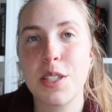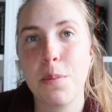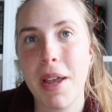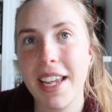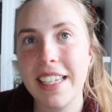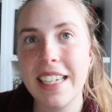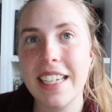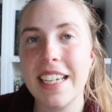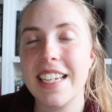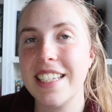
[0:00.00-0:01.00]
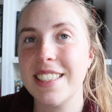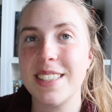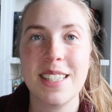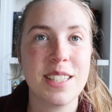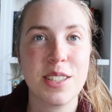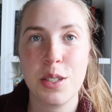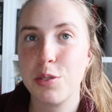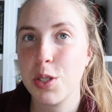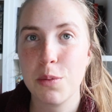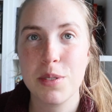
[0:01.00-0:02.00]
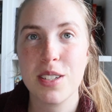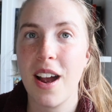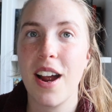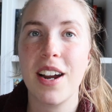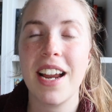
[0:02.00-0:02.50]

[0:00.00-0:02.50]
So Maggie is this YouTube star,